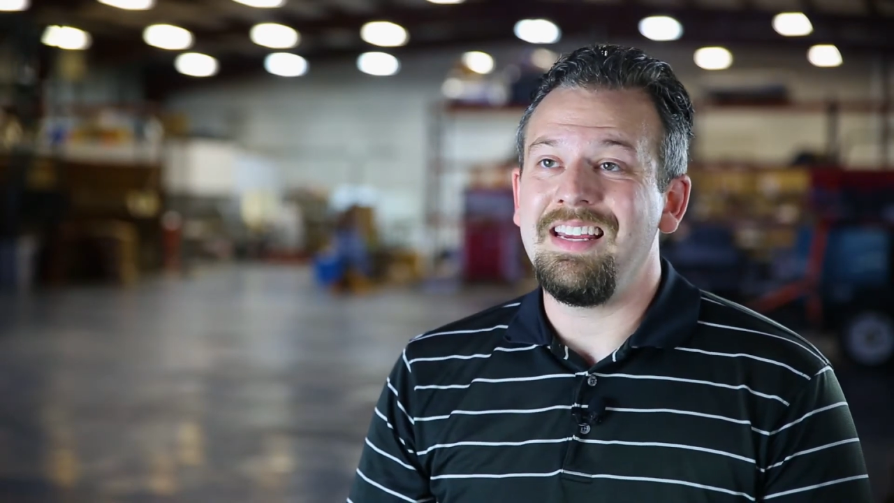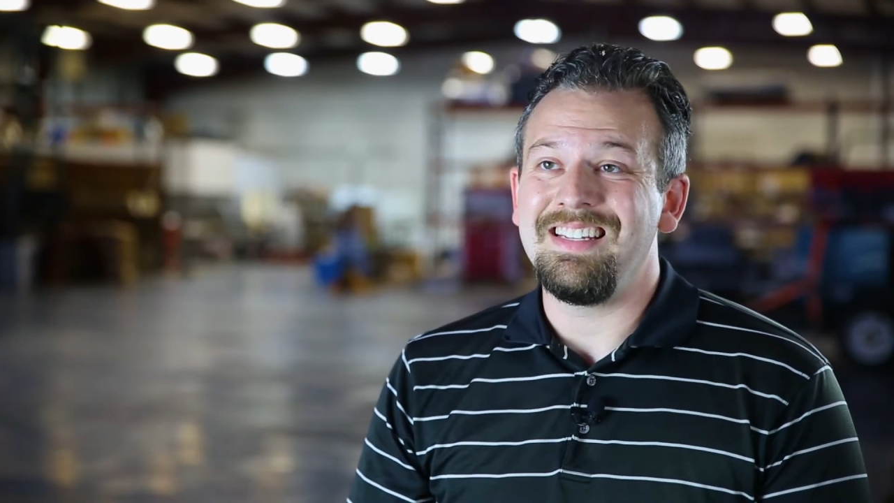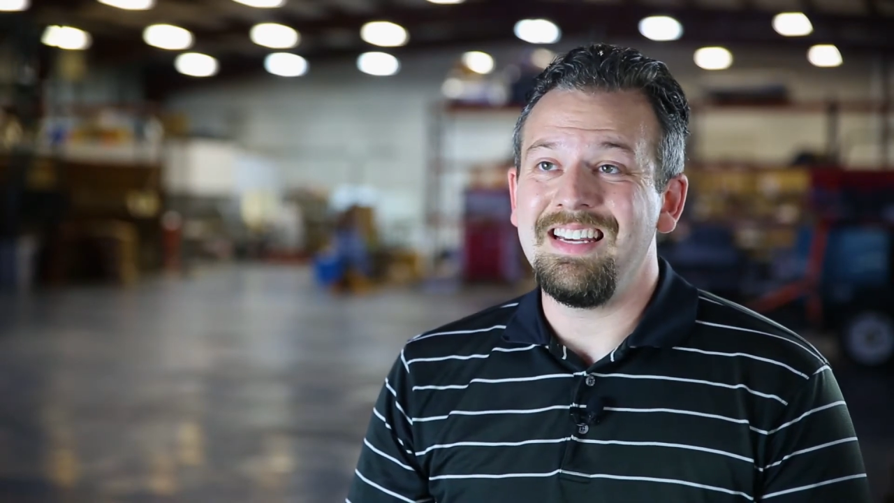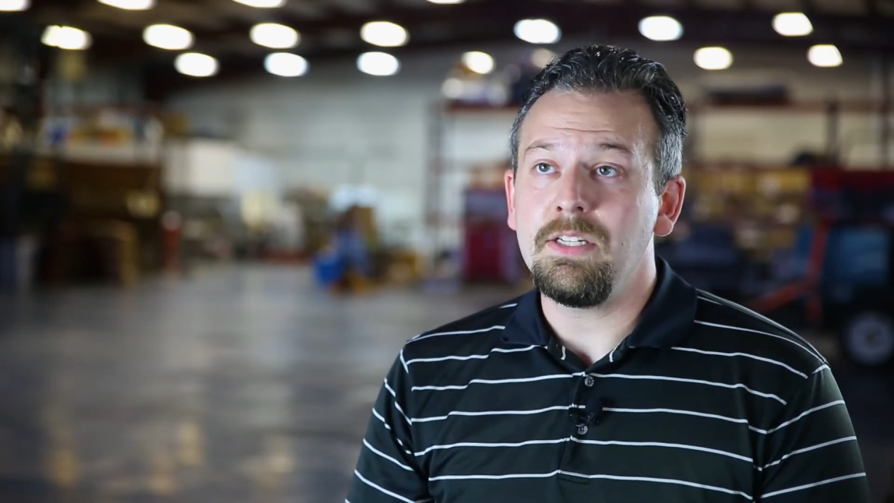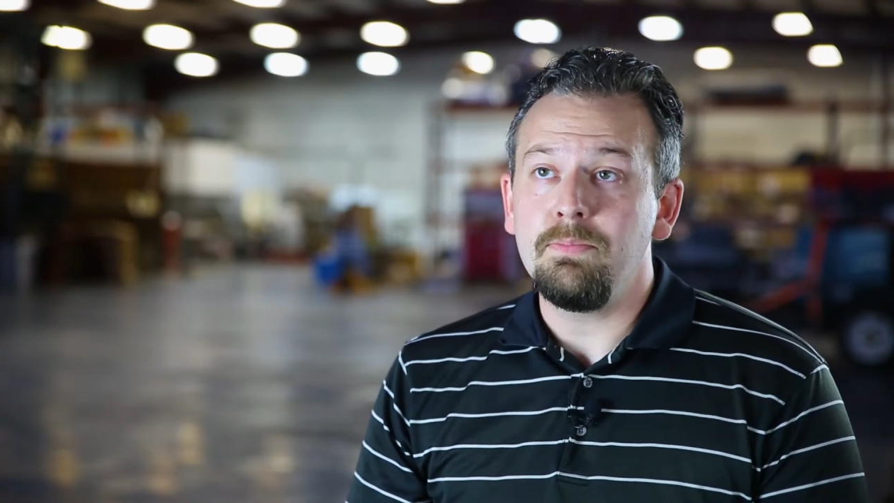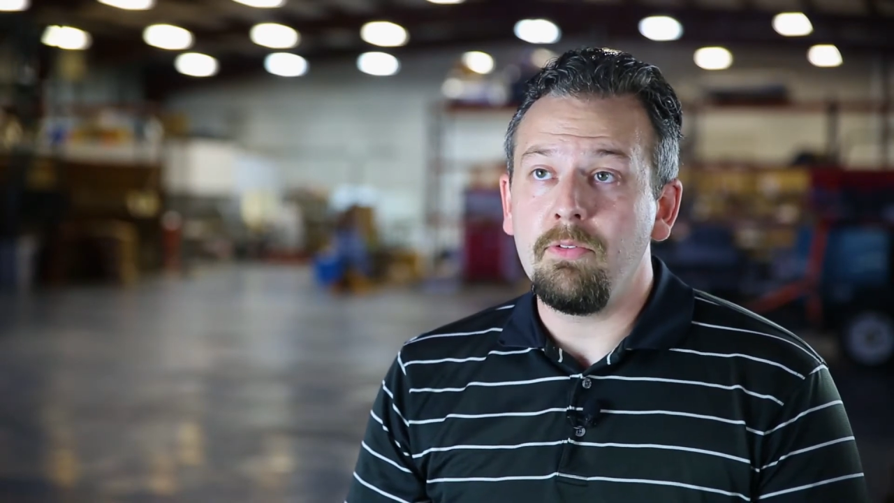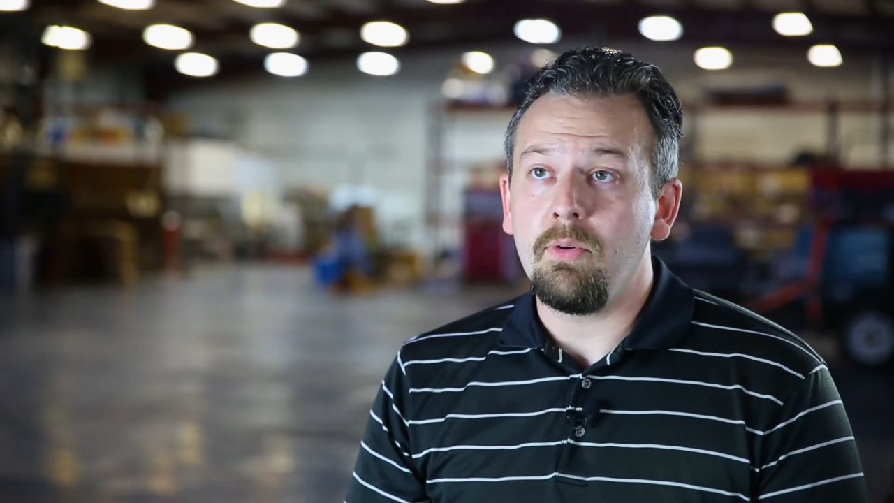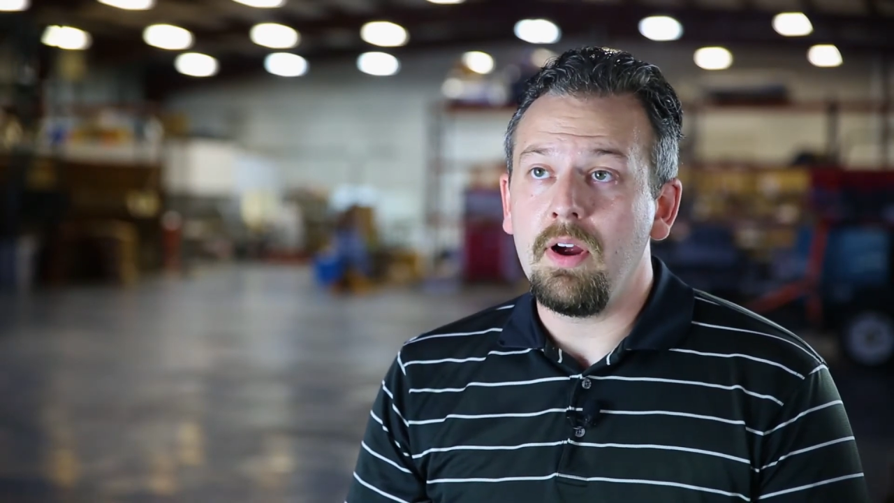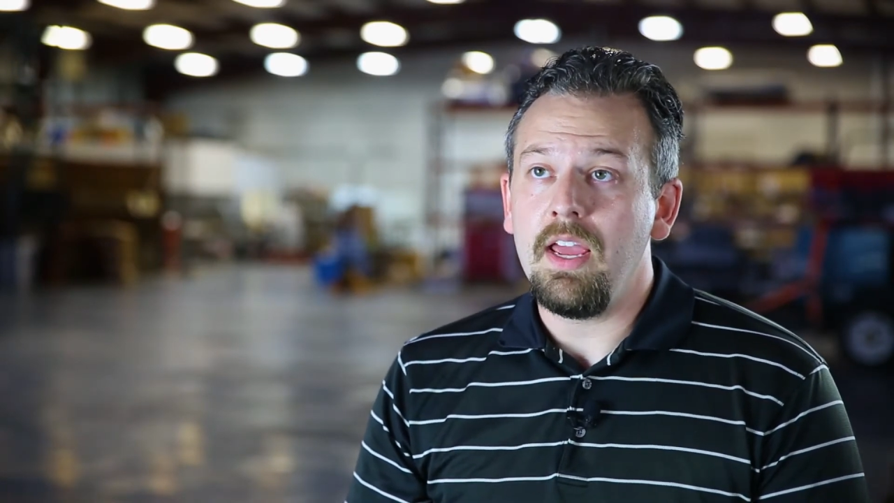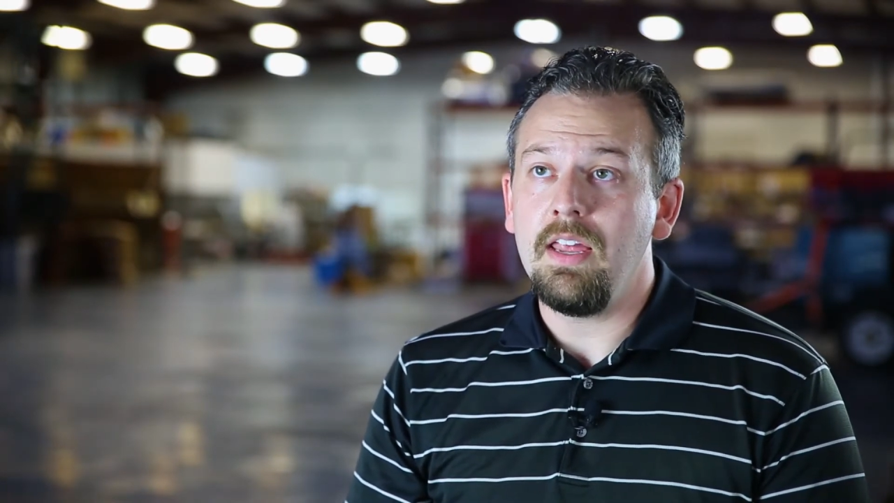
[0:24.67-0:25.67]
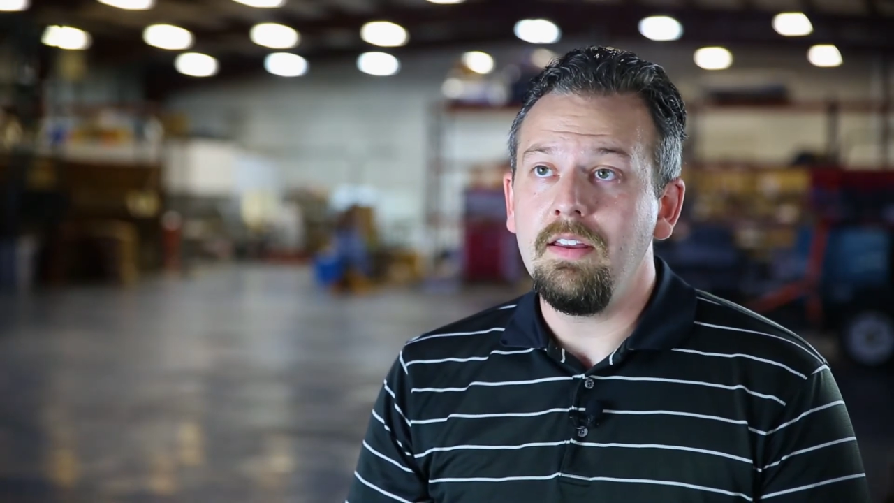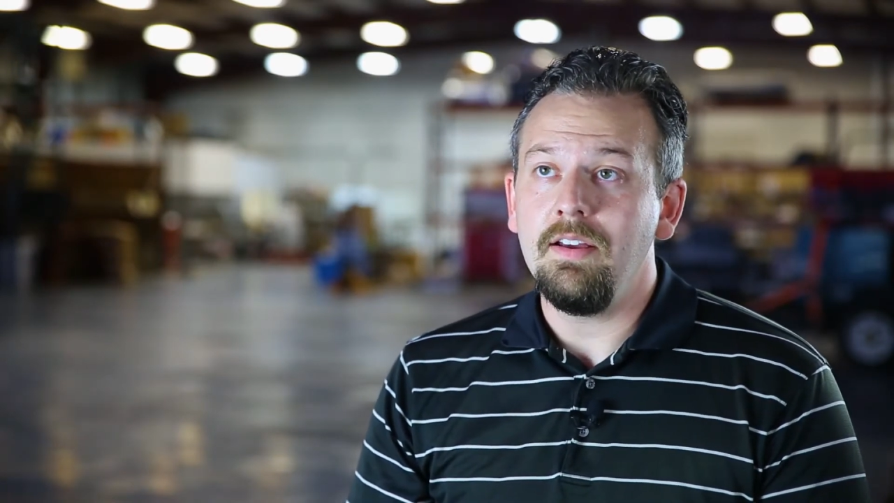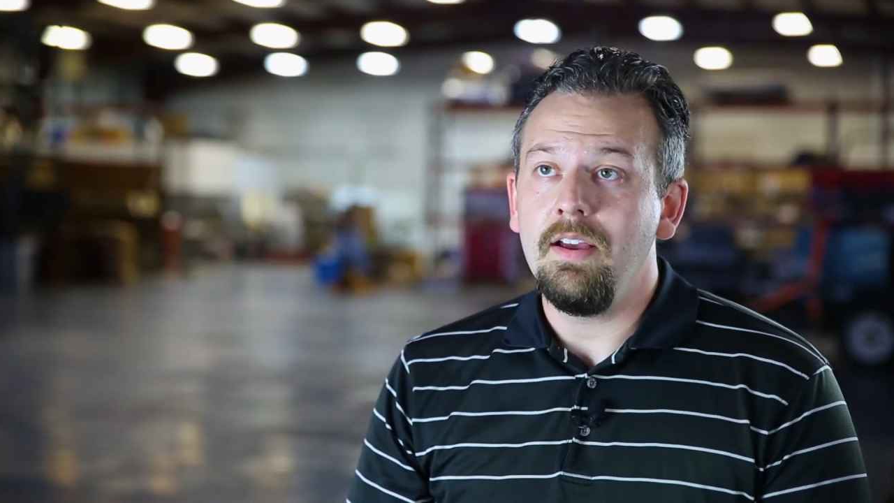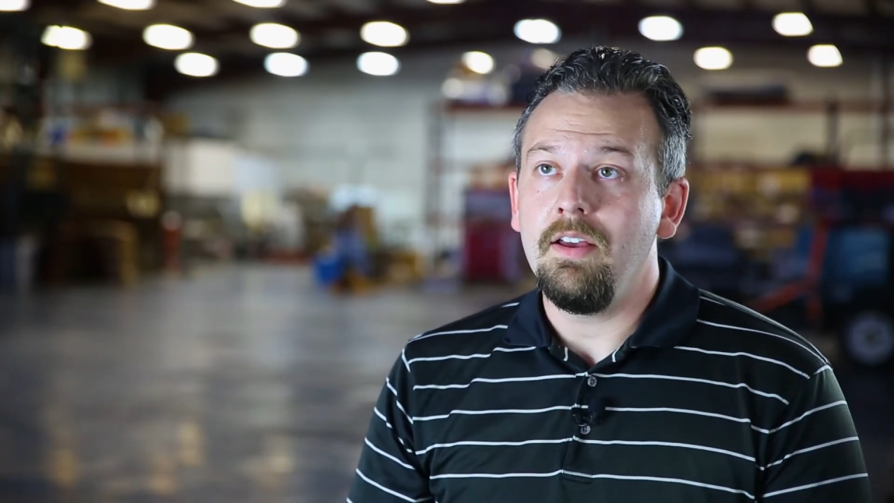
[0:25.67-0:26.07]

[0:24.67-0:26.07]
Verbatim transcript: exist beforehand.